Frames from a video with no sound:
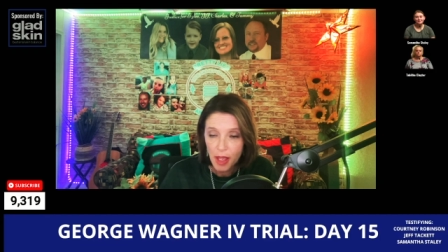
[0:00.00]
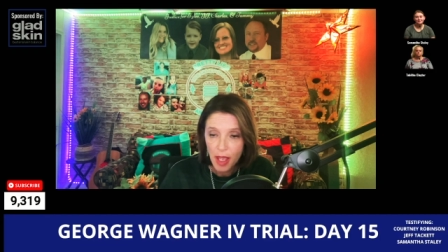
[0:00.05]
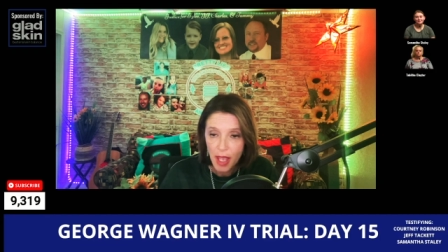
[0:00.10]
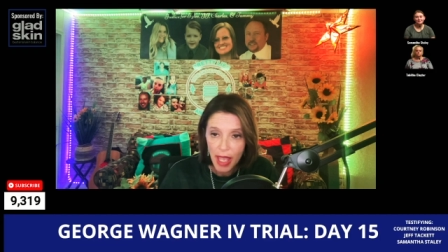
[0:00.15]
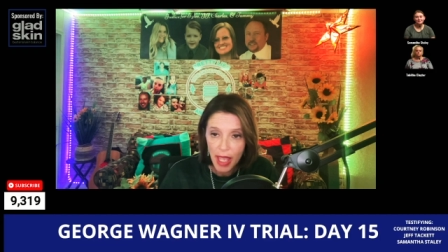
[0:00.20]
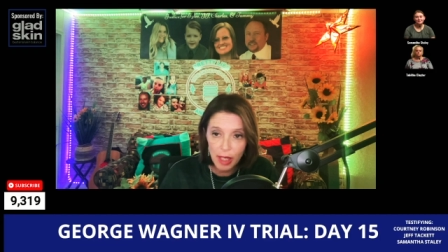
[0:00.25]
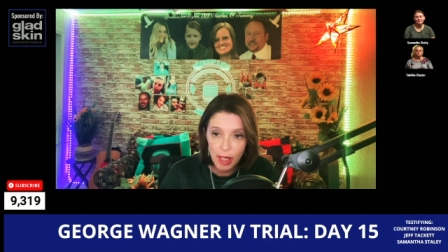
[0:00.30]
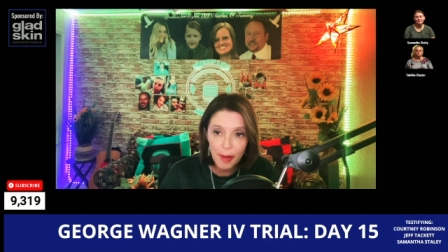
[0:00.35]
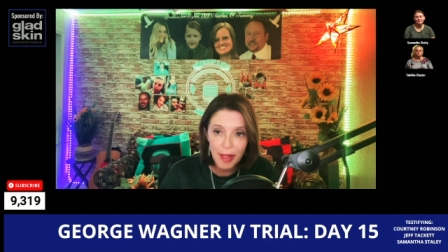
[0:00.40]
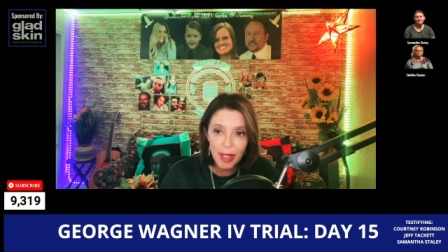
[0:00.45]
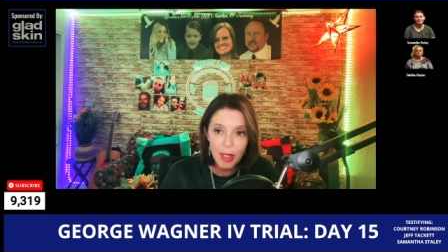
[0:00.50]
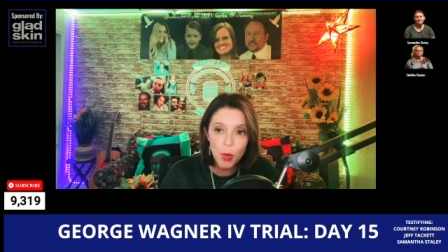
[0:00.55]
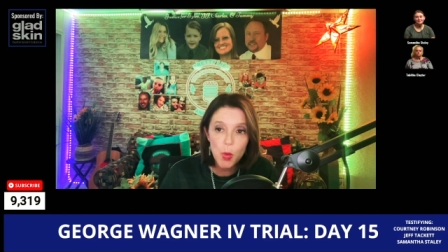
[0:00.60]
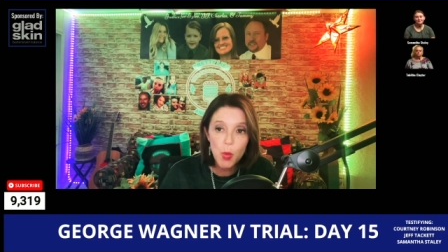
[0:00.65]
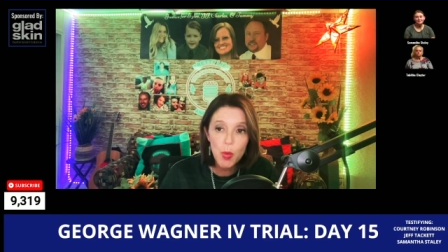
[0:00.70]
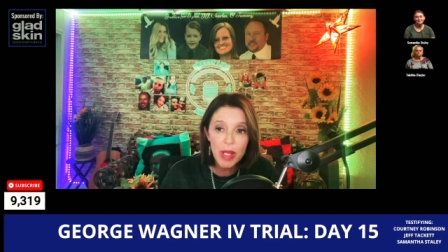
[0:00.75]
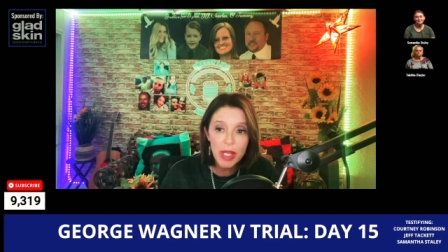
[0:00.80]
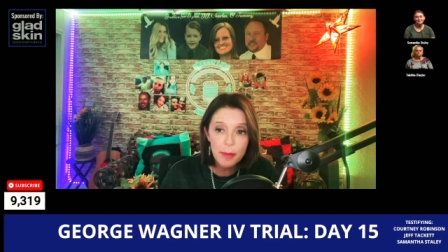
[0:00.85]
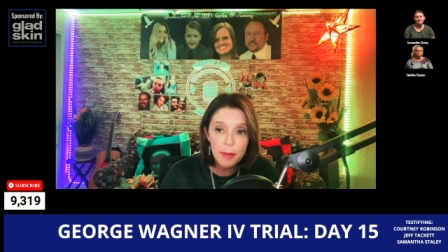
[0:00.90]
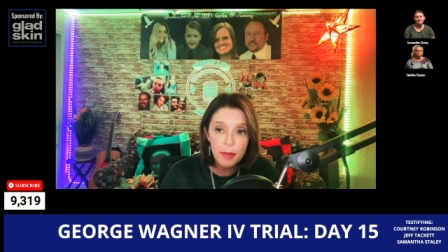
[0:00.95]
And about a
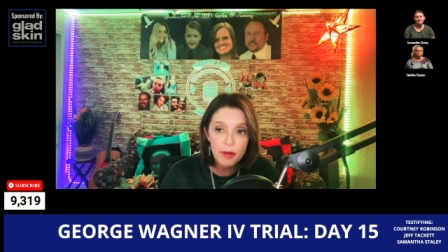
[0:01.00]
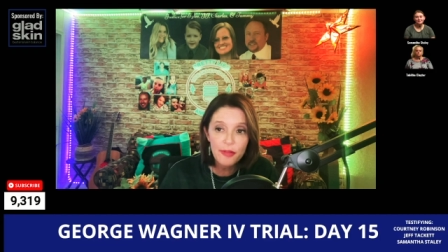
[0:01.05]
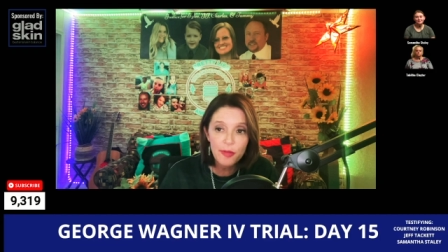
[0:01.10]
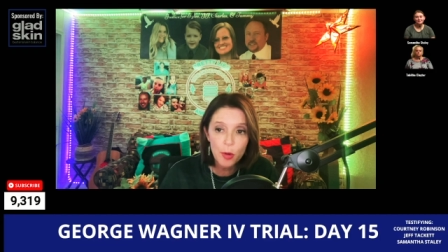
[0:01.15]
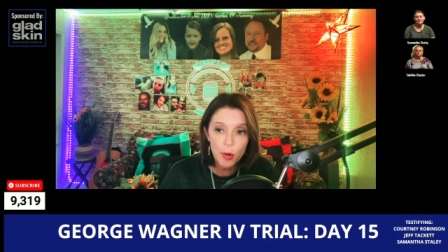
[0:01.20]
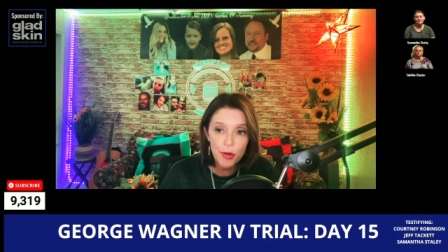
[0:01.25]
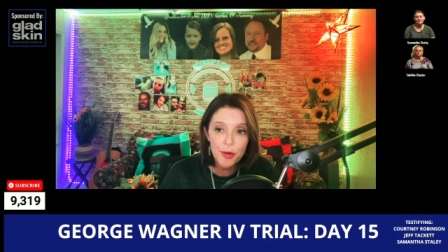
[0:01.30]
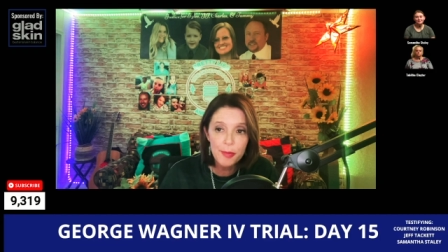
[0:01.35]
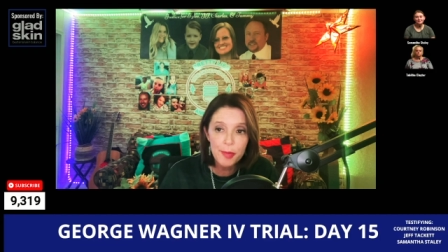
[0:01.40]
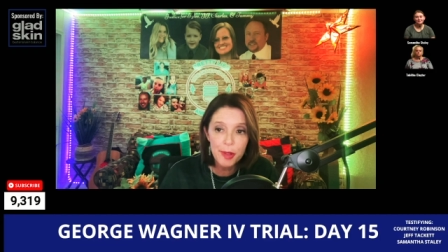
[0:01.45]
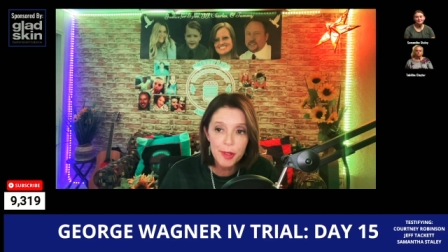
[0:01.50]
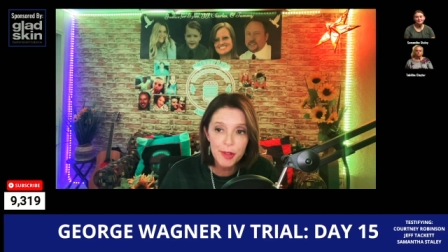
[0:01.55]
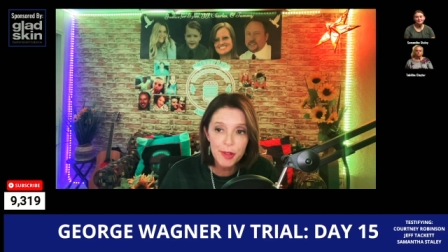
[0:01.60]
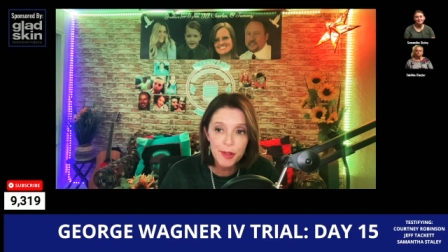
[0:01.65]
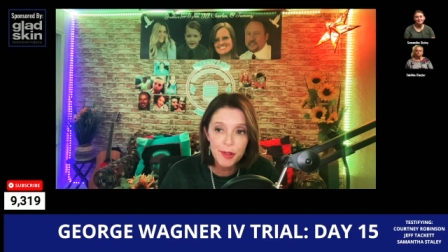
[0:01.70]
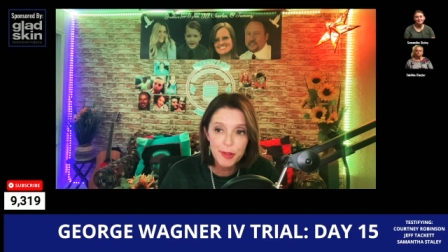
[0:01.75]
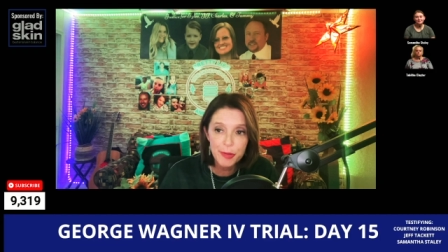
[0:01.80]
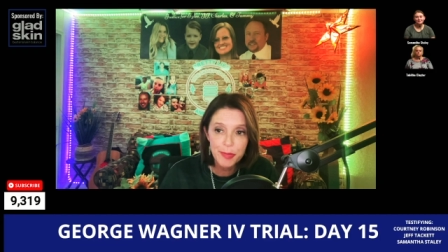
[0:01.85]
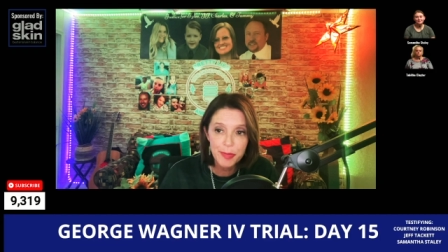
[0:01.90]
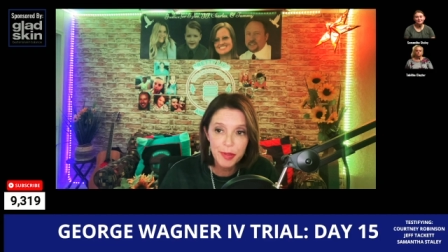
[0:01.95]
week before the
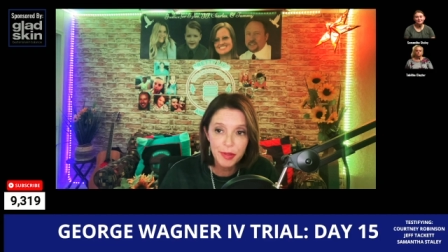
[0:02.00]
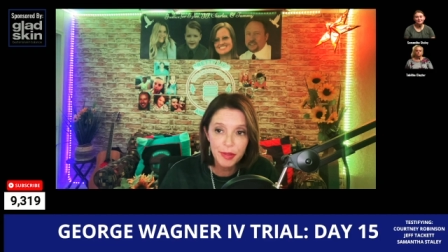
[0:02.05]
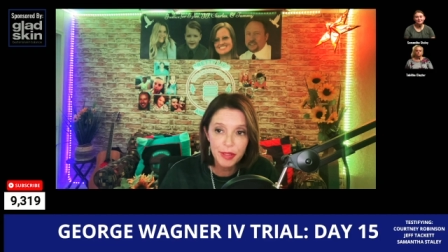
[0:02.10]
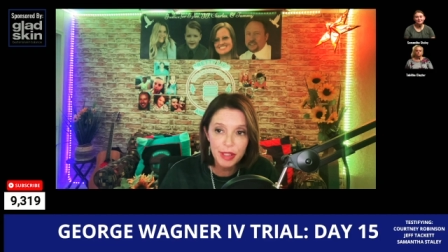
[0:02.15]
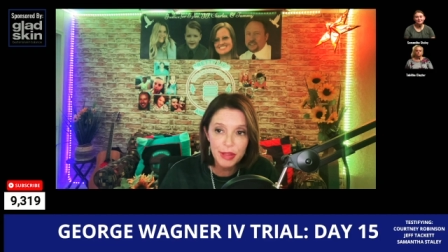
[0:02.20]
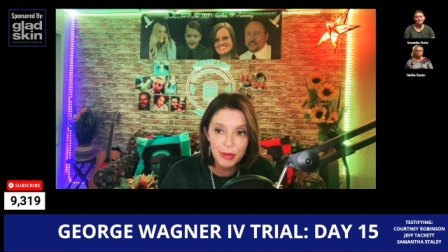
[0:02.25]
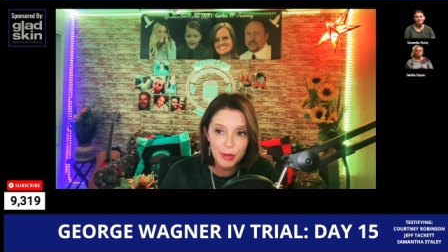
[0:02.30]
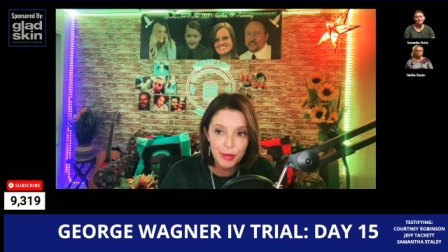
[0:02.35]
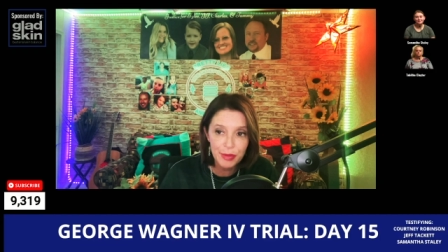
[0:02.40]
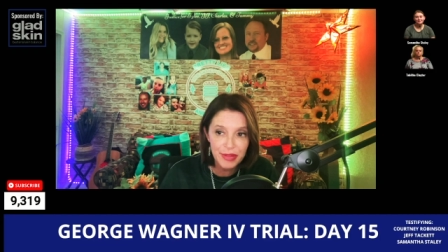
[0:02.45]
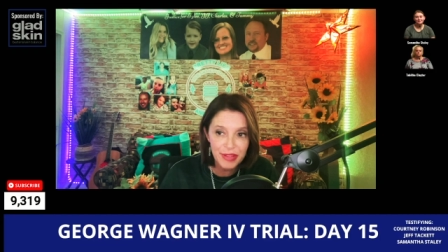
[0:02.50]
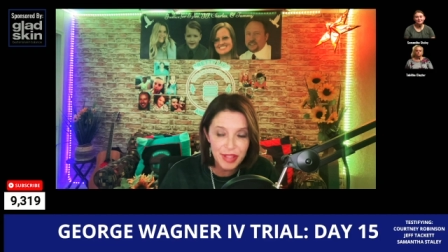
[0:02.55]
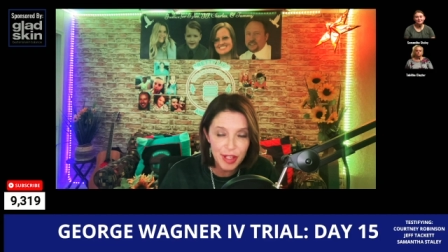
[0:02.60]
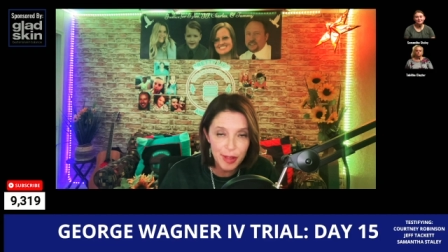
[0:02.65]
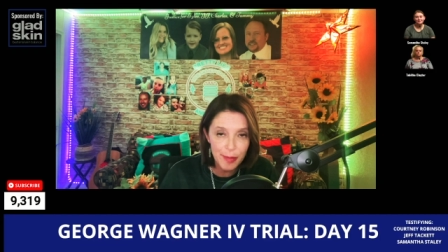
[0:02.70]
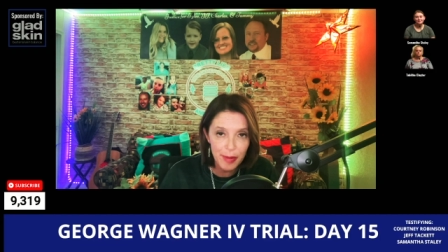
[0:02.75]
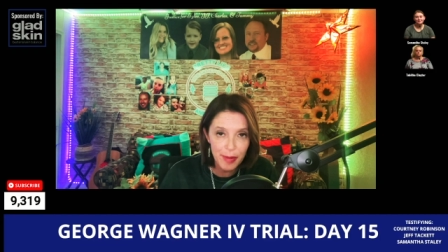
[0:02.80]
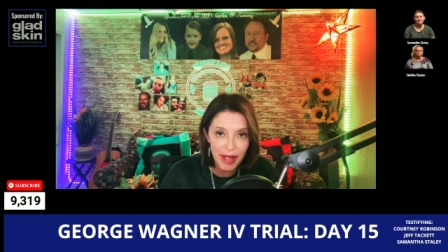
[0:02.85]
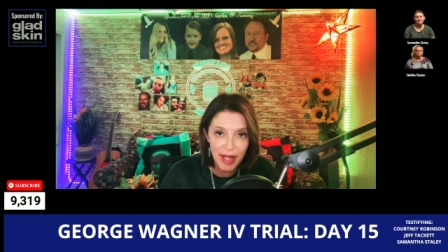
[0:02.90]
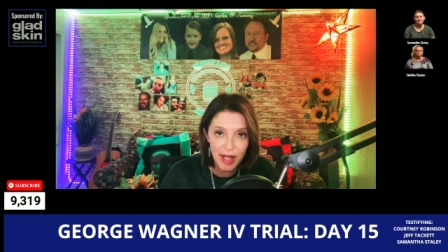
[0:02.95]
murders, Billy threw his
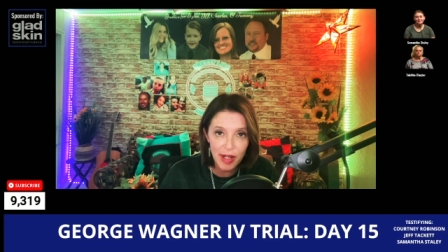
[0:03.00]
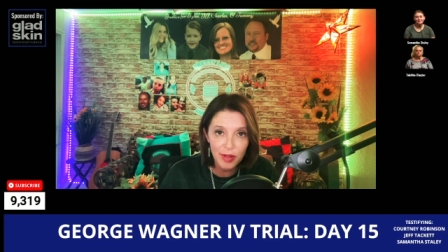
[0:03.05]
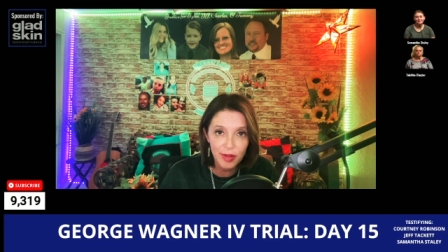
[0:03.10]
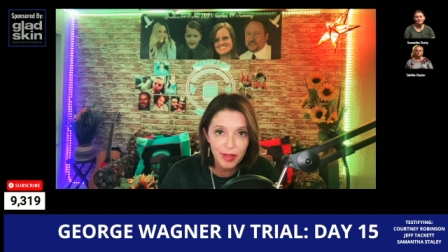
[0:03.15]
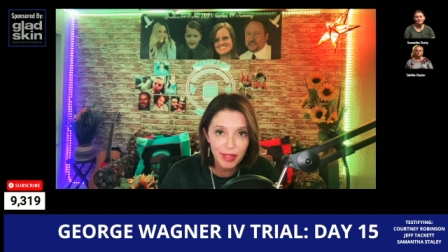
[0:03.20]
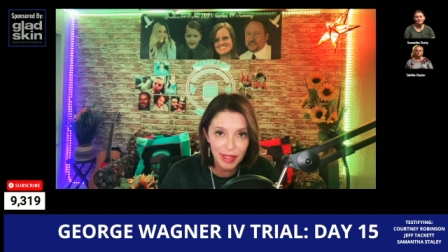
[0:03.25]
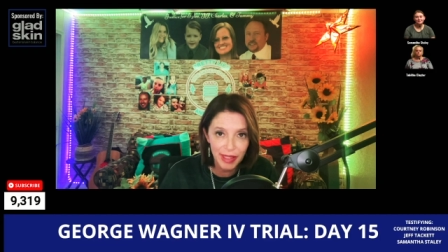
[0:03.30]
hip out,